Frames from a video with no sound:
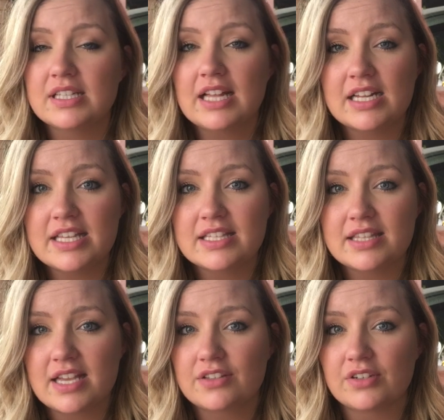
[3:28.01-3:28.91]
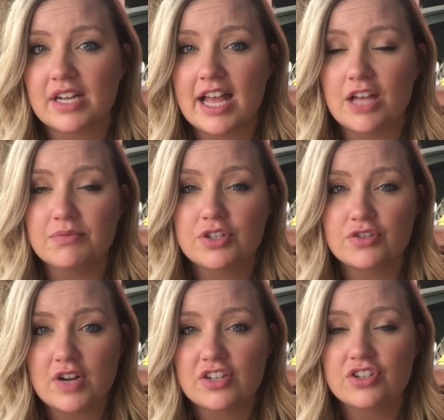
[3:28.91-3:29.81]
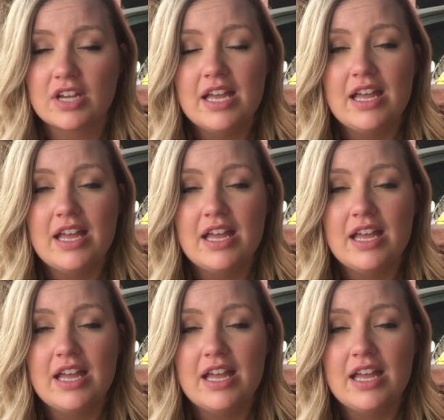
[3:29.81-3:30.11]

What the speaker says: A lot of these things are gonna help stretch